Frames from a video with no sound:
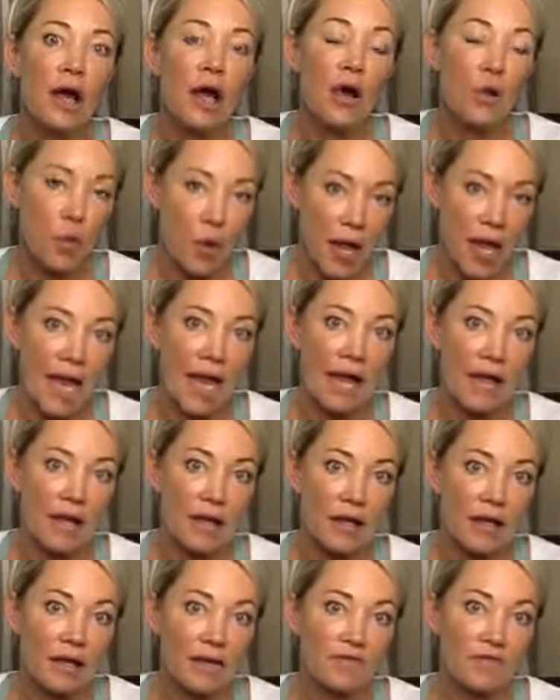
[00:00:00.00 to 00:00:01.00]

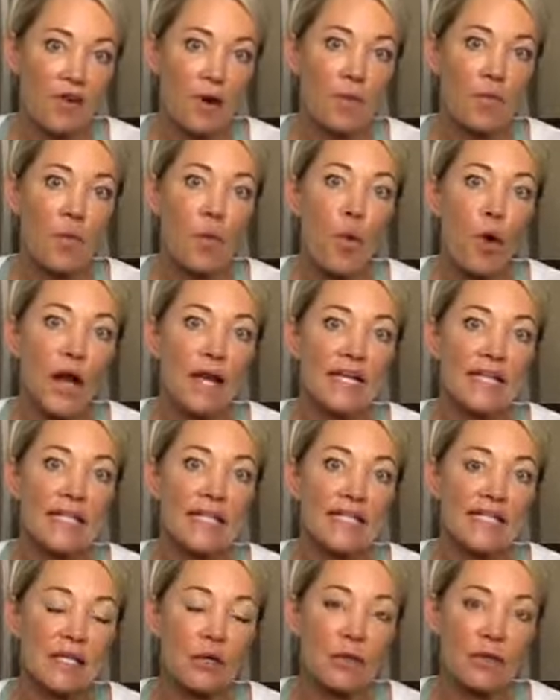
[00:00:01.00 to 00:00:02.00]
away from what it
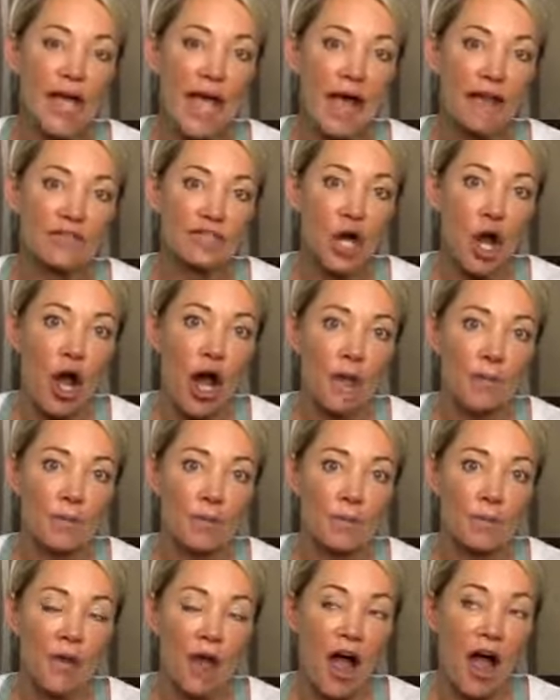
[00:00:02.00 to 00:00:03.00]
is that we have to
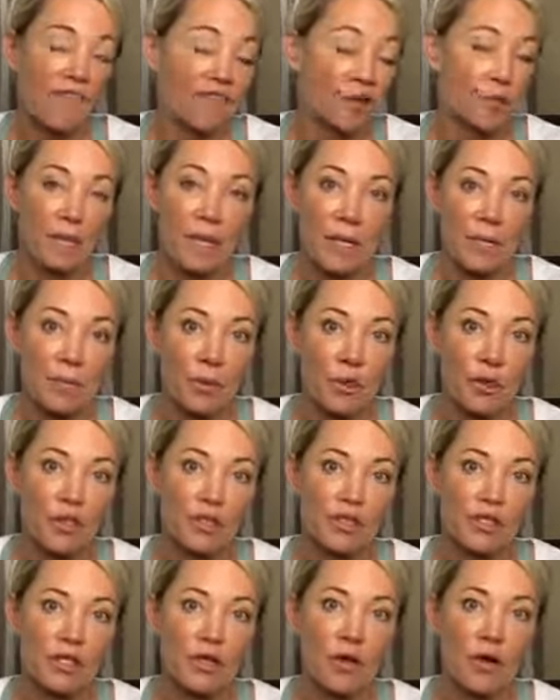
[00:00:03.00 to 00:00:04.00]
offer people.
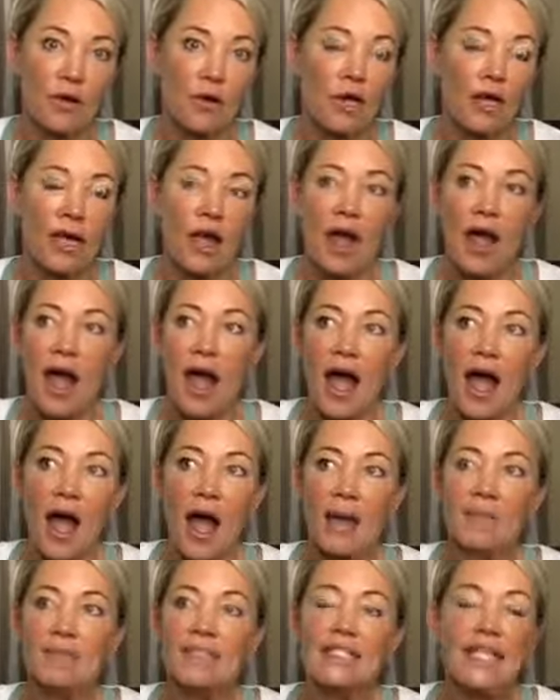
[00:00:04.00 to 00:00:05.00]
So
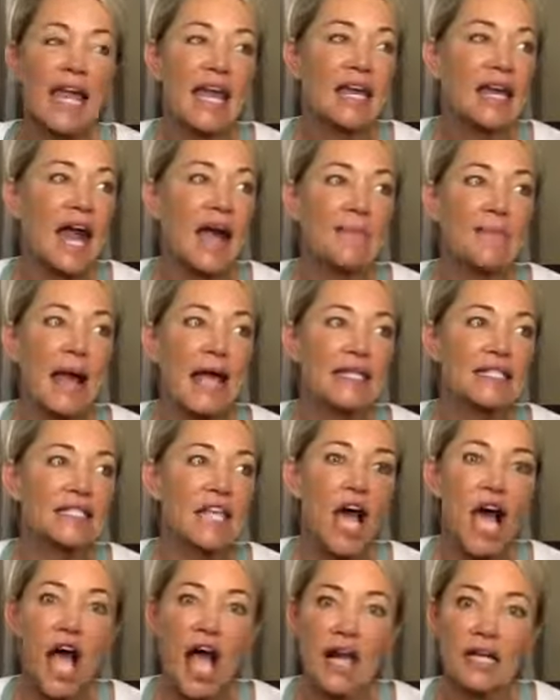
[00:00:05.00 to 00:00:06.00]
I'm saying I might
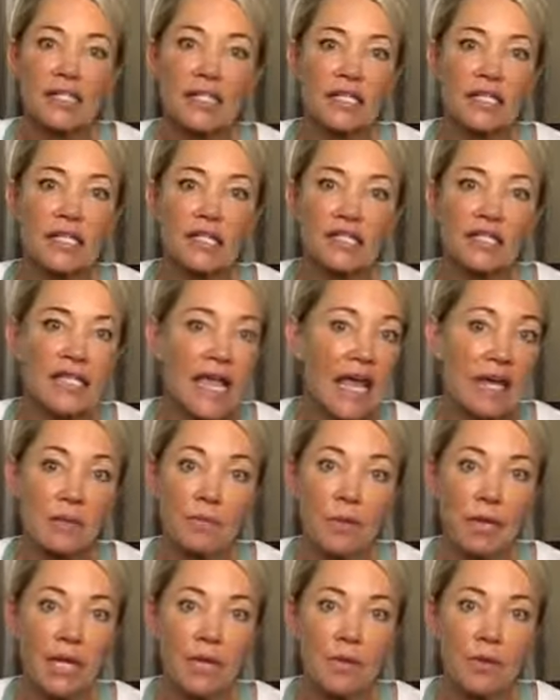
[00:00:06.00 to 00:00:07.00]
talk to
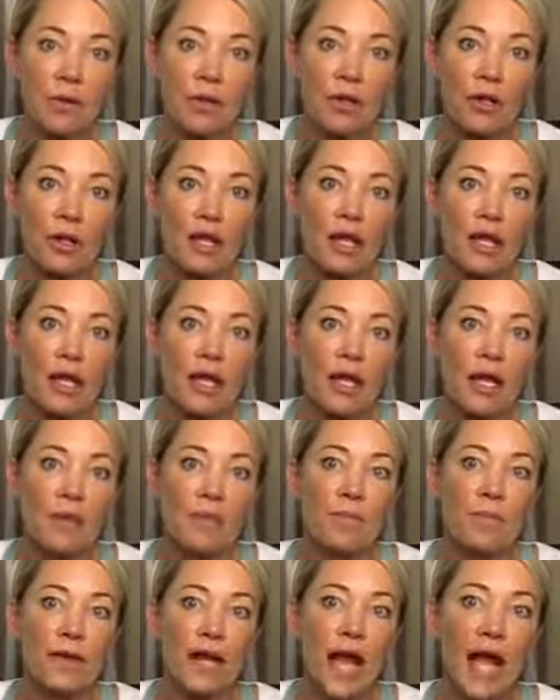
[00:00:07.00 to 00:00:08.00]
10 people,
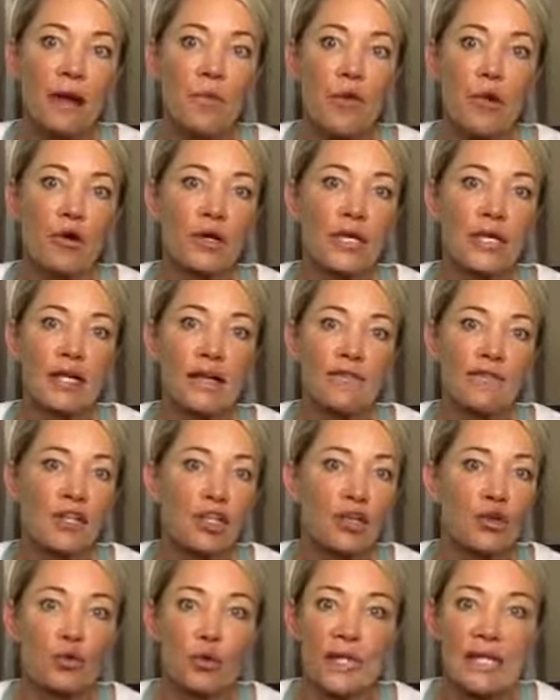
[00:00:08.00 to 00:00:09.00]
but I won't give
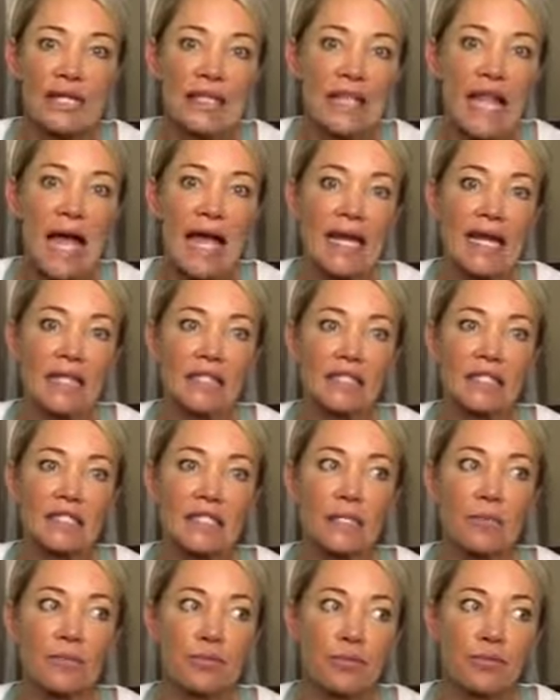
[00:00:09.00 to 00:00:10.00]
the green light
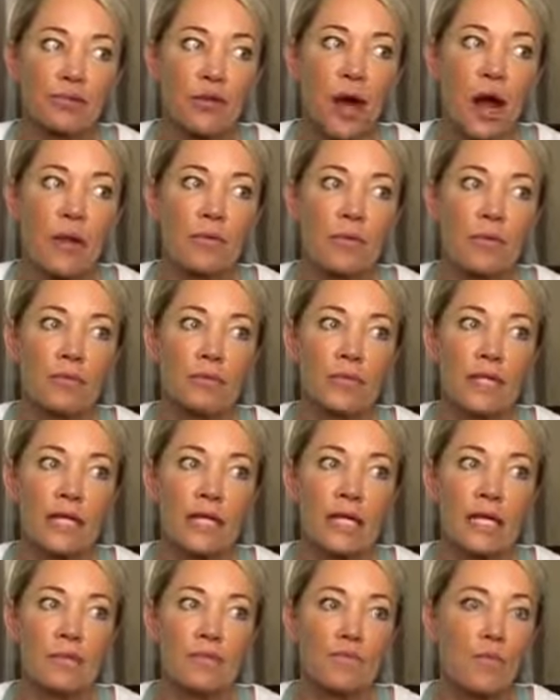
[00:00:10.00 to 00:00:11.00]
to
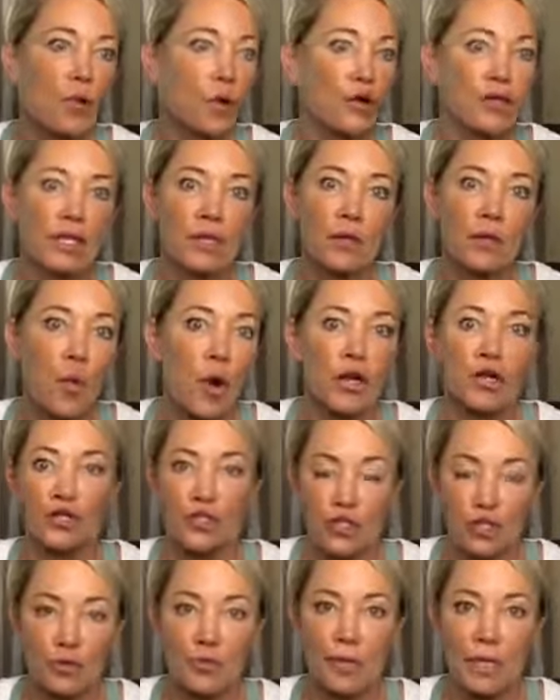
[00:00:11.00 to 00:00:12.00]
probably more than 1 or
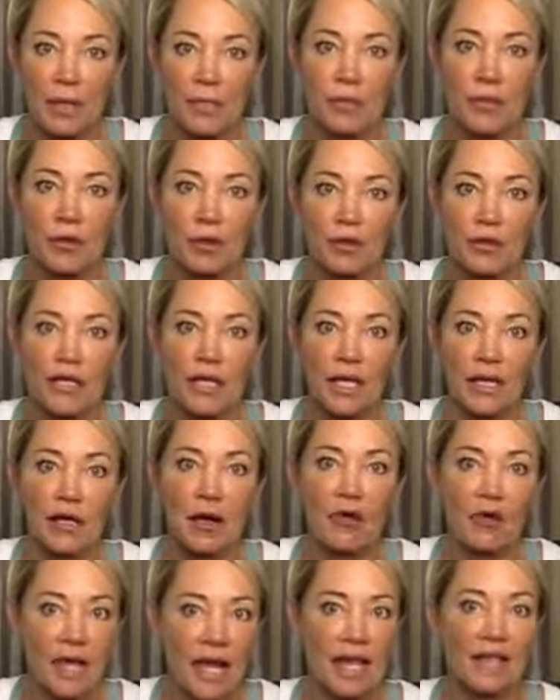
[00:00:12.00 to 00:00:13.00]
2 people that,
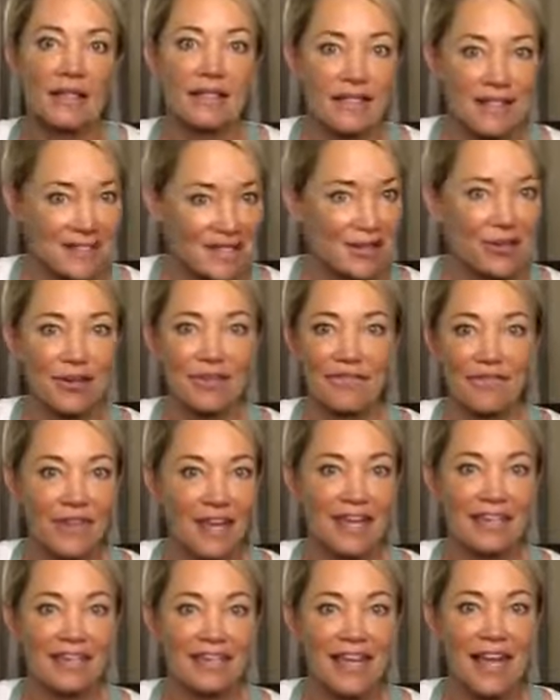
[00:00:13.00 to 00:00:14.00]
okay, this is a good
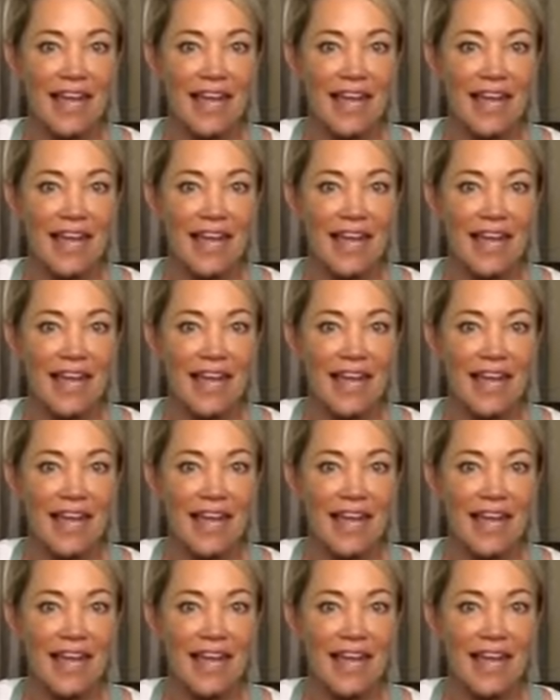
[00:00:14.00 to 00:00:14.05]
fit.